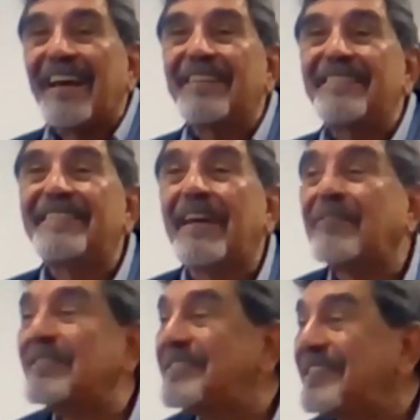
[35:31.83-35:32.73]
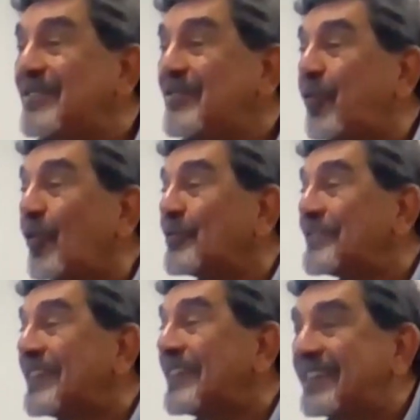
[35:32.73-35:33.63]
a
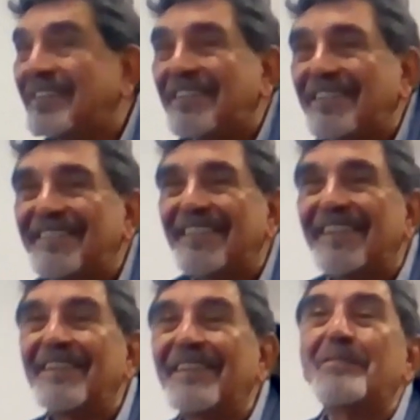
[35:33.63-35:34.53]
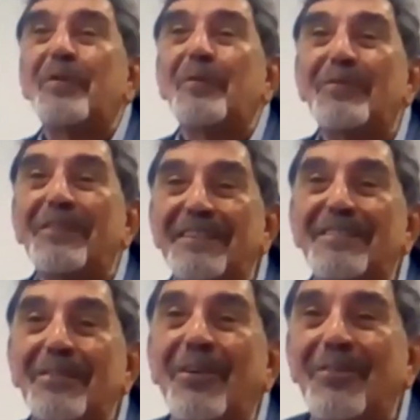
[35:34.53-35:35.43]
17-fold increase in the
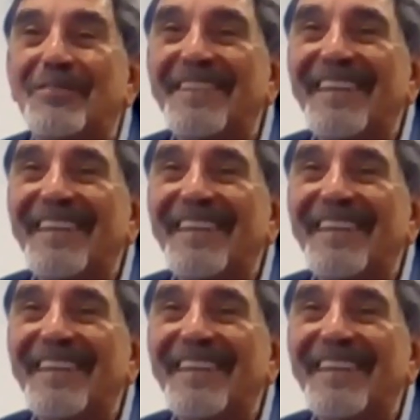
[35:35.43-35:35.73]
population